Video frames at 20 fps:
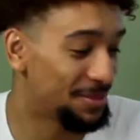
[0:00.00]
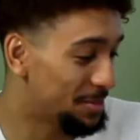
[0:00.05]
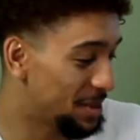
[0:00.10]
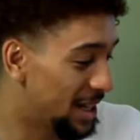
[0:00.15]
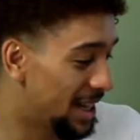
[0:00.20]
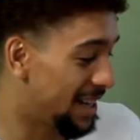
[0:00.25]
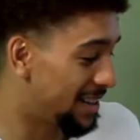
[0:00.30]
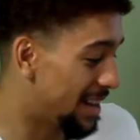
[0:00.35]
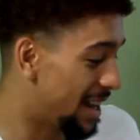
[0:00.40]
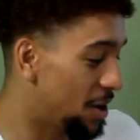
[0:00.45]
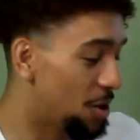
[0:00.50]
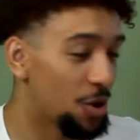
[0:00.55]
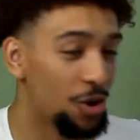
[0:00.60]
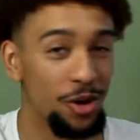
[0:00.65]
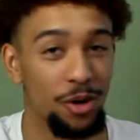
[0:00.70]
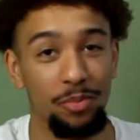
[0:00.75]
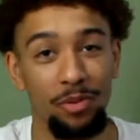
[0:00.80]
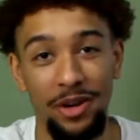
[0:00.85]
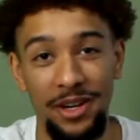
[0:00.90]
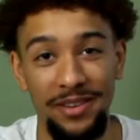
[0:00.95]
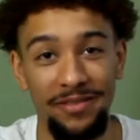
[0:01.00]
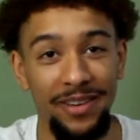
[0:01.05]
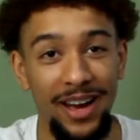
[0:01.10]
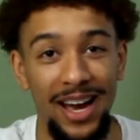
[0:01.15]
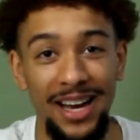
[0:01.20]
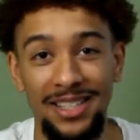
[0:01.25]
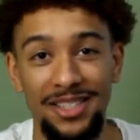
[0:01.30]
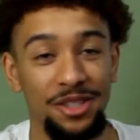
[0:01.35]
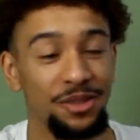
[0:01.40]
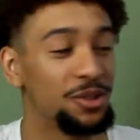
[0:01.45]
But and they order pretty
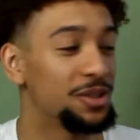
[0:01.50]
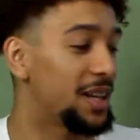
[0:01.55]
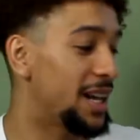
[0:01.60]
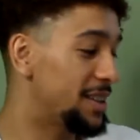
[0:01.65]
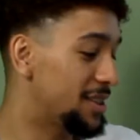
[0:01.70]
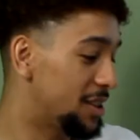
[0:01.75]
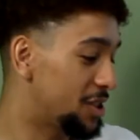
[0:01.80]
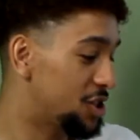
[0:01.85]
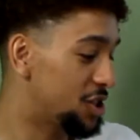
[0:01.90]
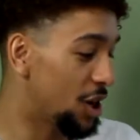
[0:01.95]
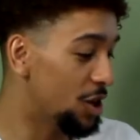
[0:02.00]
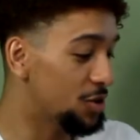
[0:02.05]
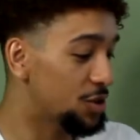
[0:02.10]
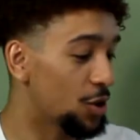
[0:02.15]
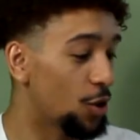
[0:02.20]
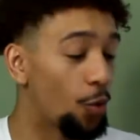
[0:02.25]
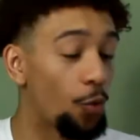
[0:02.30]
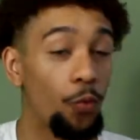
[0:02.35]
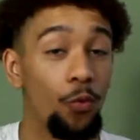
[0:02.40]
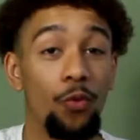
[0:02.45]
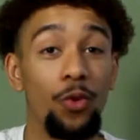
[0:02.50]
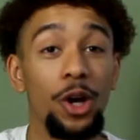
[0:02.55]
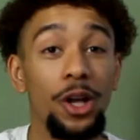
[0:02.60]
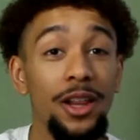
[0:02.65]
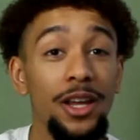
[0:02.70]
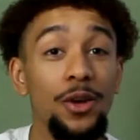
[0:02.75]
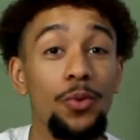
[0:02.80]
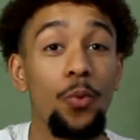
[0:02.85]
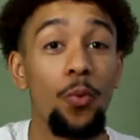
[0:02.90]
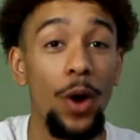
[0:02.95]
fast too. And like the shirts are
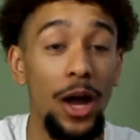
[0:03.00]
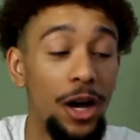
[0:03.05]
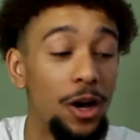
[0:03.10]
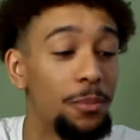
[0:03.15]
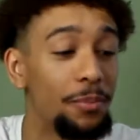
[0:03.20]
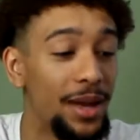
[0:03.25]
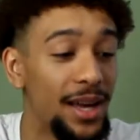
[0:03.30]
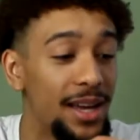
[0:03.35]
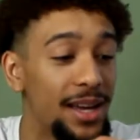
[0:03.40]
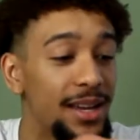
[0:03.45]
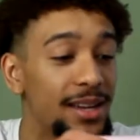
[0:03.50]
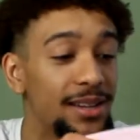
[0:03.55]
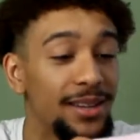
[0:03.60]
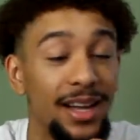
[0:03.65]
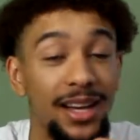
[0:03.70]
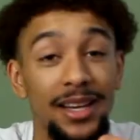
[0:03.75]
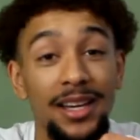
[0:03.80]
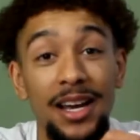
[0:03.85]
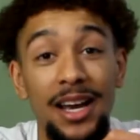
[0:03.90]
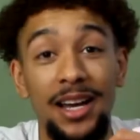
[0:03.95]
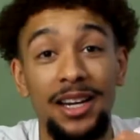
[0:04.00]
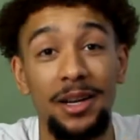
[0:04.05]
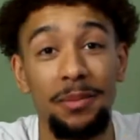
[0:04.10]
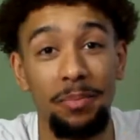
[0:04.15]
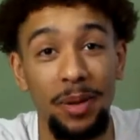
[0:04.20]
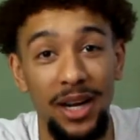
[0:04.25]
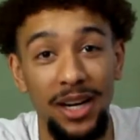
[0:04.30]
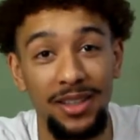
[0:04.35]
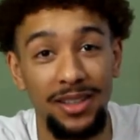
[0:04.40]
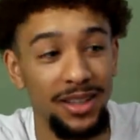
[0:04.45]
really well made. Like
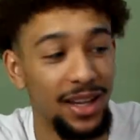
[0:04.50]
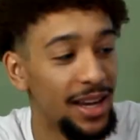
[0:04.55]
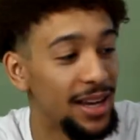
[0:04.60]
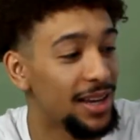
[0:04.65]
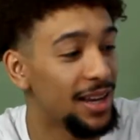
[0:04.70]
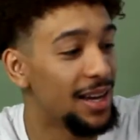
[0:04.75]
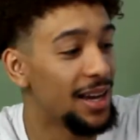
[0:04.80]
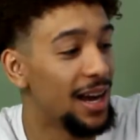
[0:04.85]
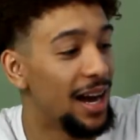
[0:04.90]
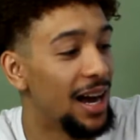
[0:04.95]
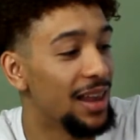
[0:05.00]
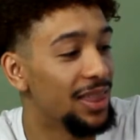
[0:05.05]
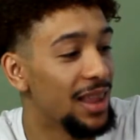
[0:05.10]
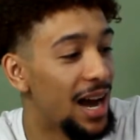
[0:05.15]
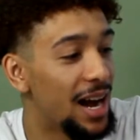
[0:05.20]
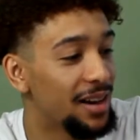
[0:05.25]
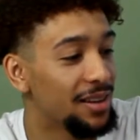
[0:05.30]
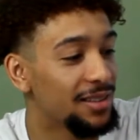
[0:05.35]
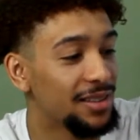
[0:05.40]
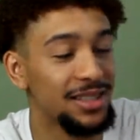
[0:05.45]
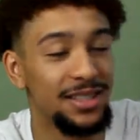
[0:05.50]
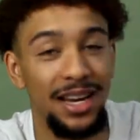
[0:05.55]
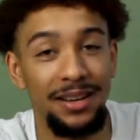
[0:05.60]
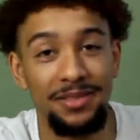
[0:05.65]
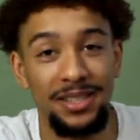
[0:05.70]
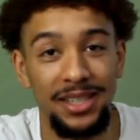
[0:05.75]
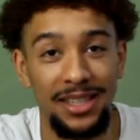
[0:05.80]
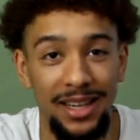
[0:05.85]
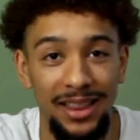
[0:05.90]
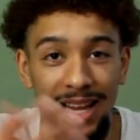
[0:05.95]
compared to like a lot of because
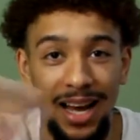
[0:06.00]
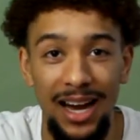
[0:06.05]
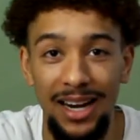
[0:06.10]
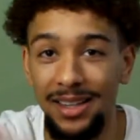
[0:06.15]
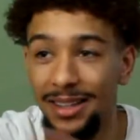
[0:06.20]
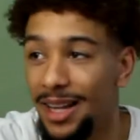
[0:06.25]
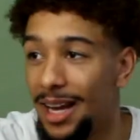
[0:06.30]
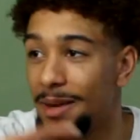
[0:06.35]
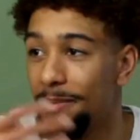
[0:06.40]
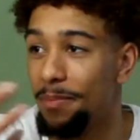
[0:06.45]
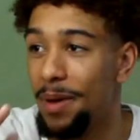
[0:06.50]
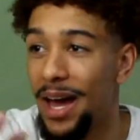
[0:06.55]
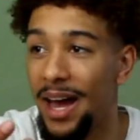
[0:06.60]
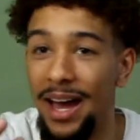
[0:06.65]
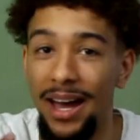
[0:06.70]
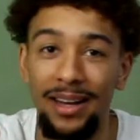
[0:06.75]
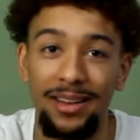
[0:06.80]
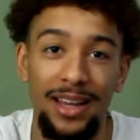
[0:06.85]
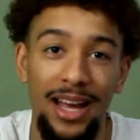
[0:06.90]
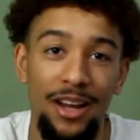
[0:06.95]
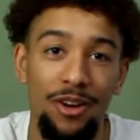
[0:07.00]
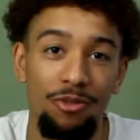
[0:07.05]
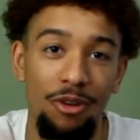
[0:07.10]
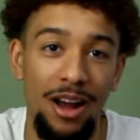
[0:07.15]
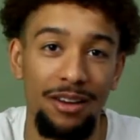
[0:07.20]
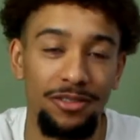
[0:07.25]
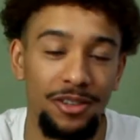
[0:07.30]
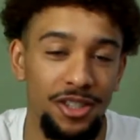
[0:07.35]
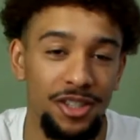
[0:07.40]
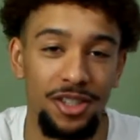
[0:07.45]
I've seen a lot of like bad like
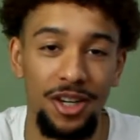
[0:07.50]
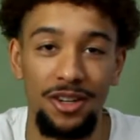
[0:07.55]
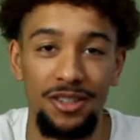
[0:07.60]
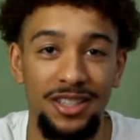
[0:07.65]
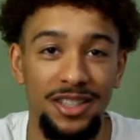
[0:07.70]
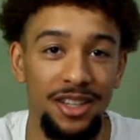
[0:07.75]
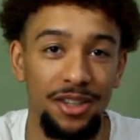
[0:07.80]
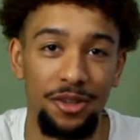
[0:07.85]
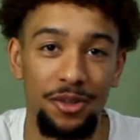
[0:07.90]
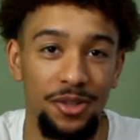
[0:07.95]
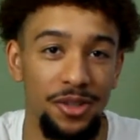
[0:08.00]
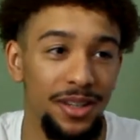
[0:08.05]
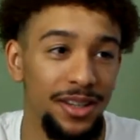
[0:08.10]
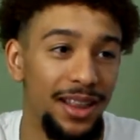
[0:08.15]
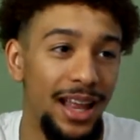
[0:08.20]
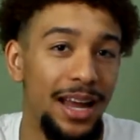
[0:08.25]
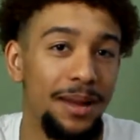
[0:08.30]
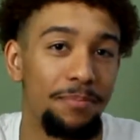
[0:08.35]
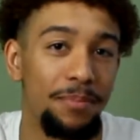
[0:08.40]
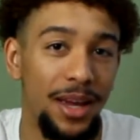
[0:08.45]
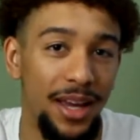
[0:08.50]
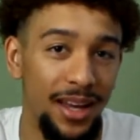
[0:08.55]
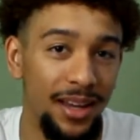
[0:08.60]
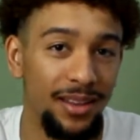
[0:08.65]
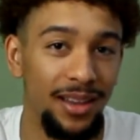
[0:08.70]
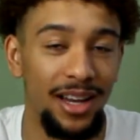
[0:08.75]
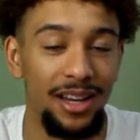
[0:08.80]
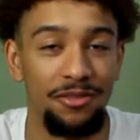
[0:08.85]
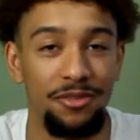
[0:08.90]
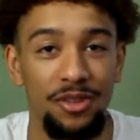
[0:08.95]
graphic shirts and they're usually like
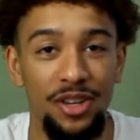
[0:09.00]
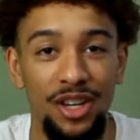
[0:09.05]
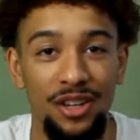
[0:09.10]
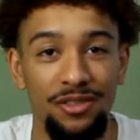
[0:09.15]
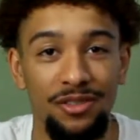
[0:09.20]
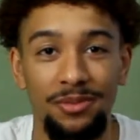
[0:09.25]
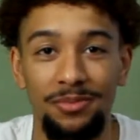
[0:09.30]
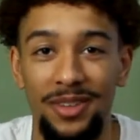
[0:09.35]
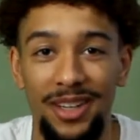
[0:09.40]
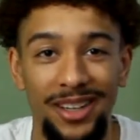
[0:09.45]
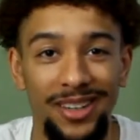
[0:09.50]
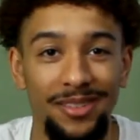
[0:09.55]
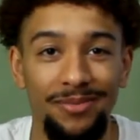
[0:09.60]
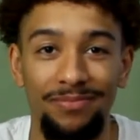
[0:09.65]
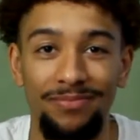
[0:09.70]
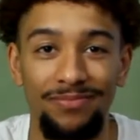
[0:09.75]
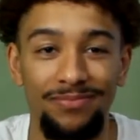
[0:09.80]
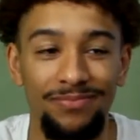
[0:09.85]
meh like if you get them from like